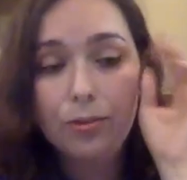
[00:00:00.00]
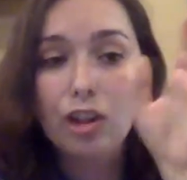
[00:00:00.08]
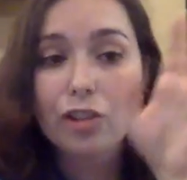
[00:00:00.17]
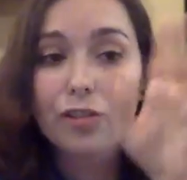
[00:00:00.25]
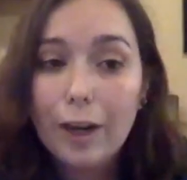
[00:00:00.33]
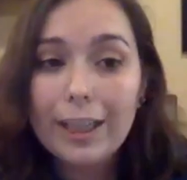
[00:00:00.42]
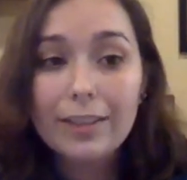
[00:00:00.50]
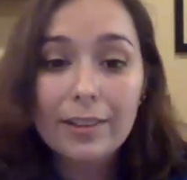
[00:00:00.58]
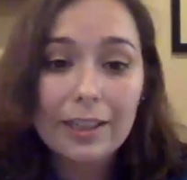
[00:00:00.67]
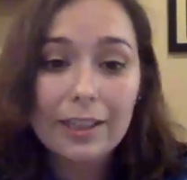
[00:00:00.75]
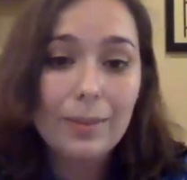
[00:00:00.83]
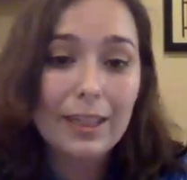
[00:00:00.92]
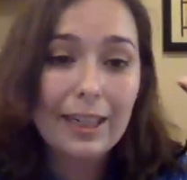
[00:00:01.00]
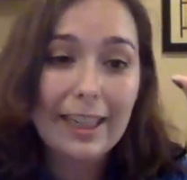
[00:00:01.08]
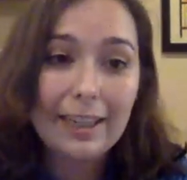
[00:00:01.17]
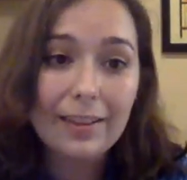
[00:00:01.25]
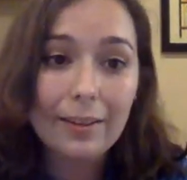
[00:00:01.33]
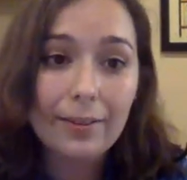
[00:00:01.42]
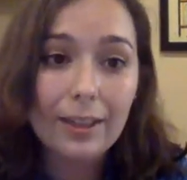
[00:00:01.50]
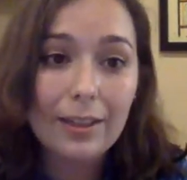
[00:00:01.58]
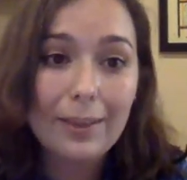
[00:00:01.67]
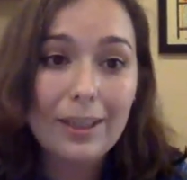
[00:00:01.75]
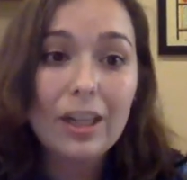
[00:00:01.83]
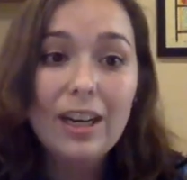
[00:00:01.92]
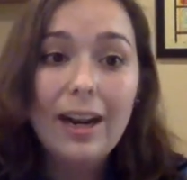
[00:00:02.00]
the funniest thing to me, and I can't think of anything better.